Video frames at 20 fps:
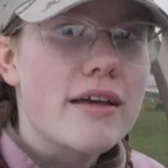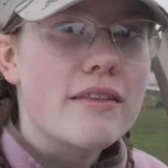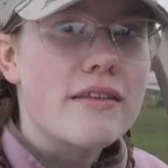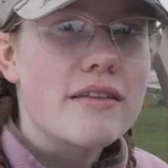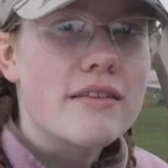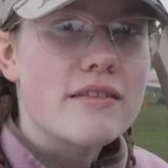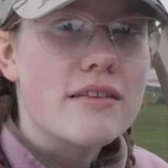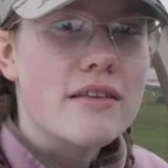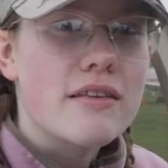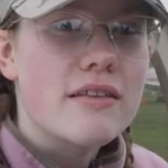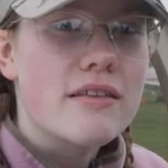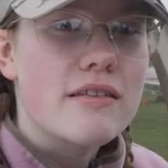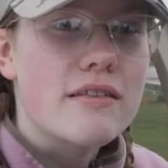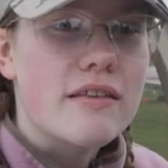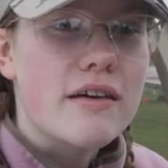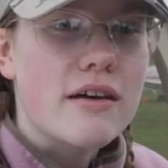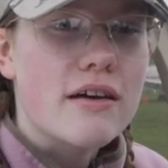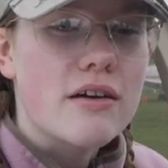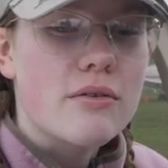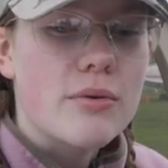and this
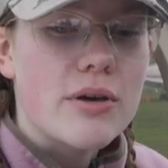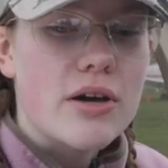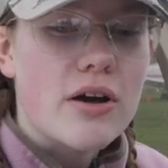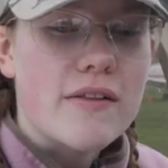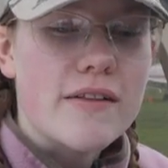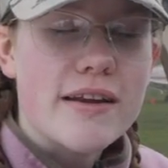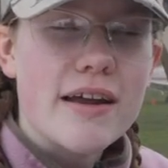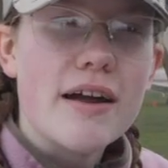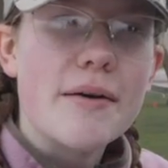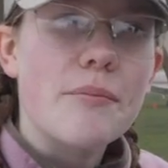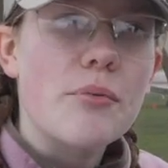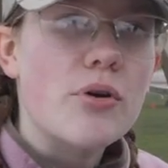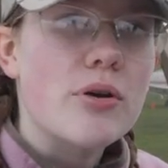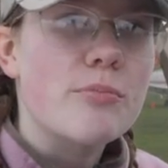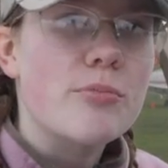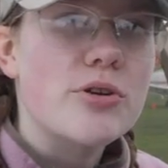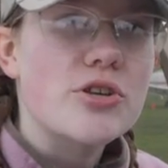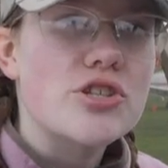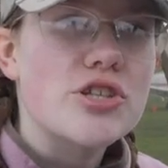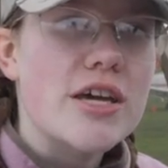is, uh, we call it Airport
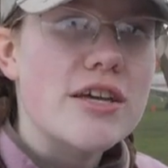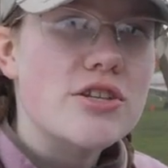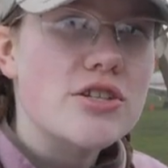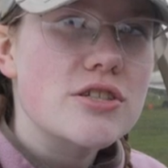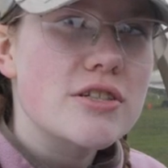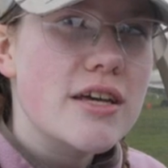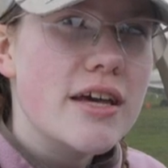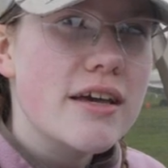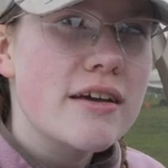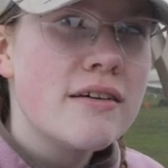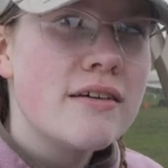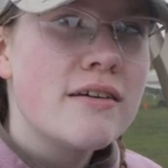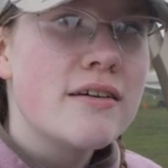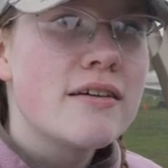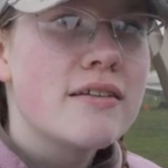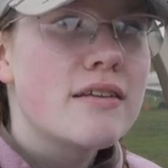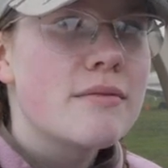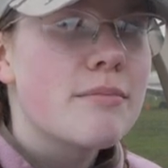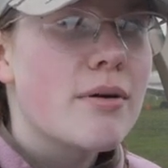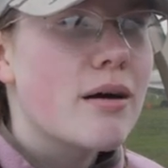Appreciation Day.
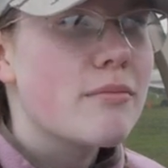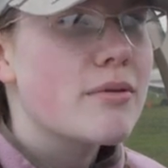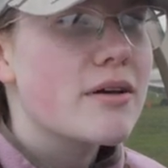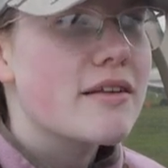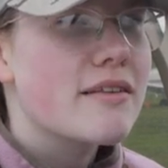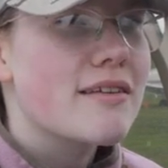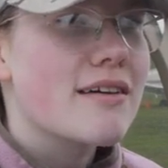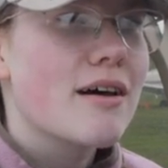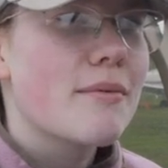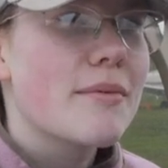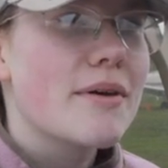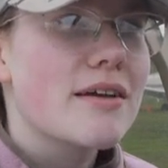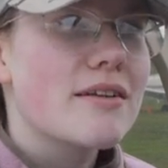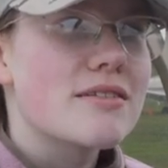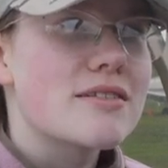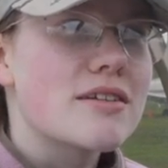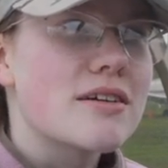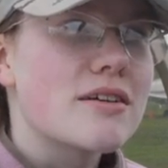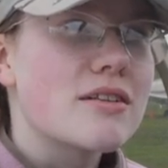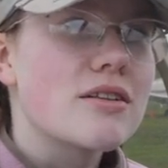Public's
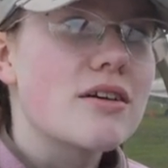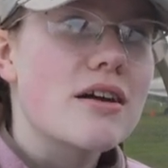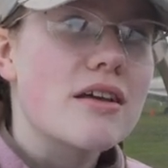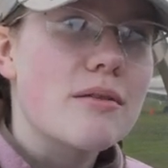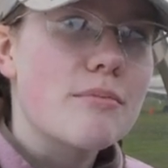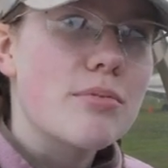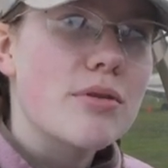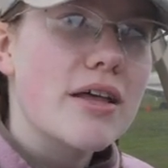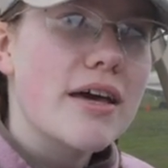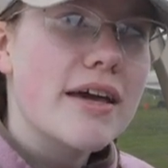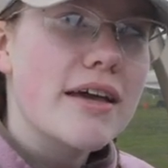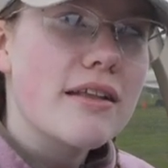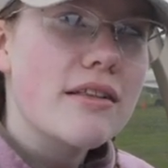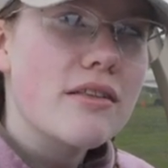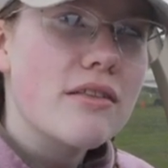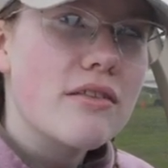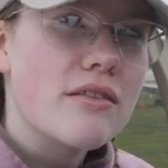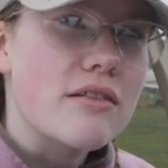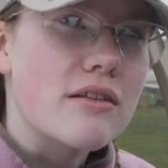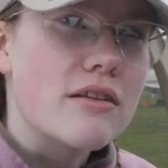coming to look at
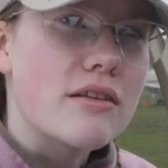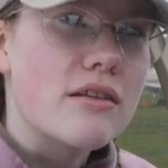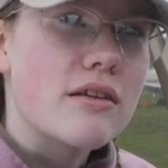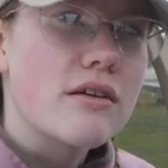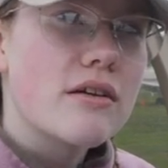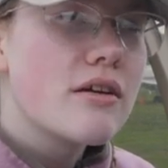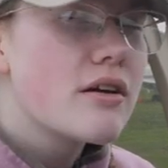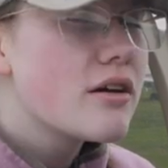planes, and